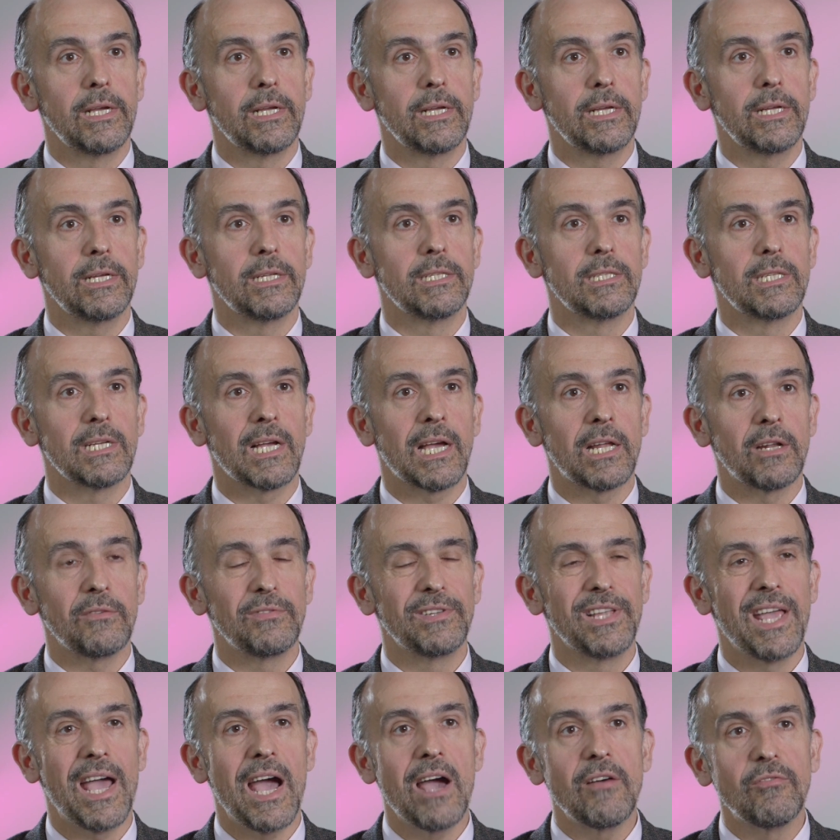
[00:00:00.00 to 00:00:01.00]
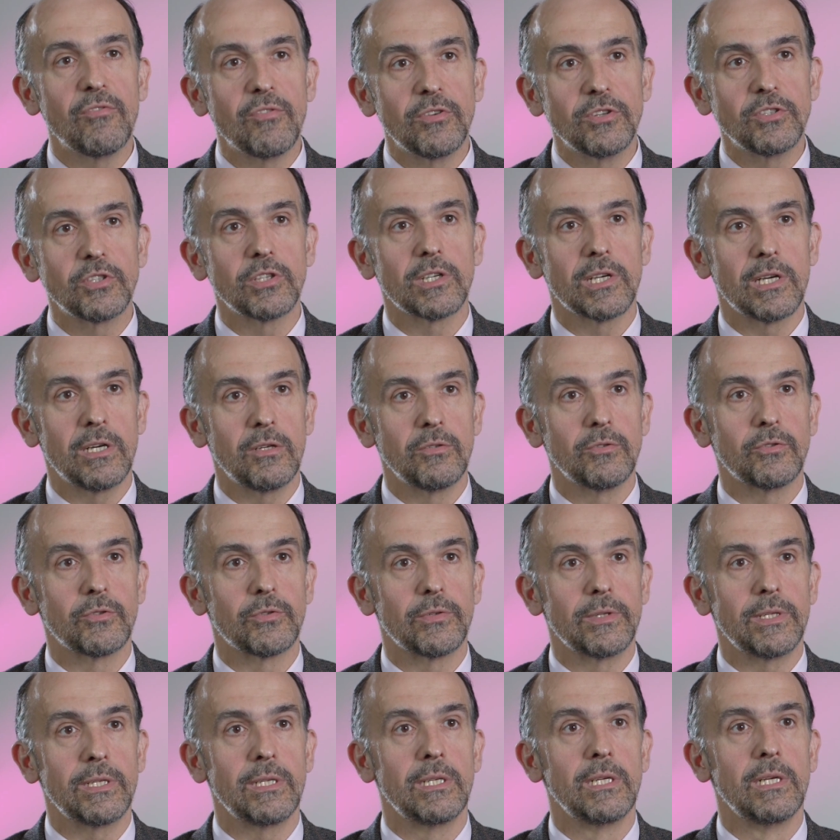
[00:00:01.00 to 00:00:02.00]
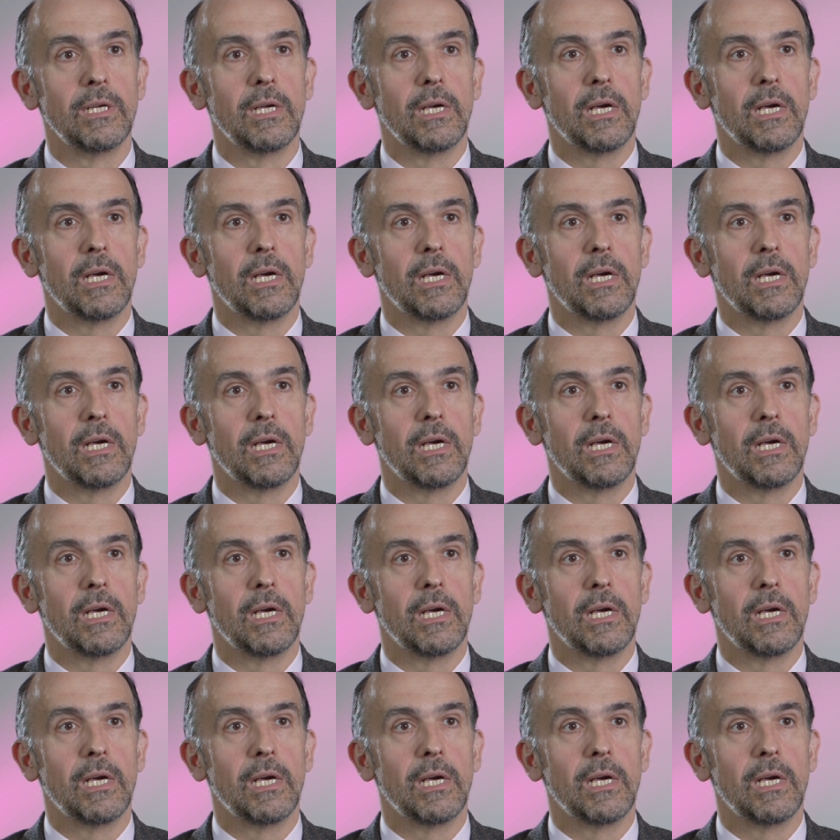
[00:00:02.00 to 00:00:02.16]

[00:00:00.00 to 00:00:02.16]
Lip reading: and kind of the average country,